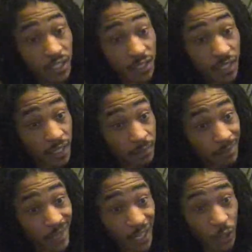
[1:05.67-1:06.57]

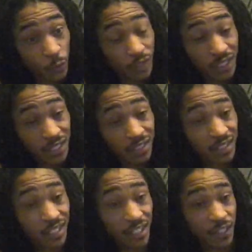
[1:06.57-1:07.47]
I don't really
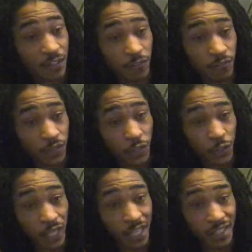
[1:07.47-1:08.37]
feel
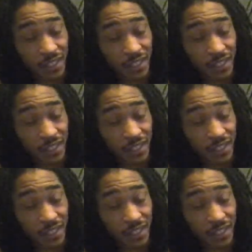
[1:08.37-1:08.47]
like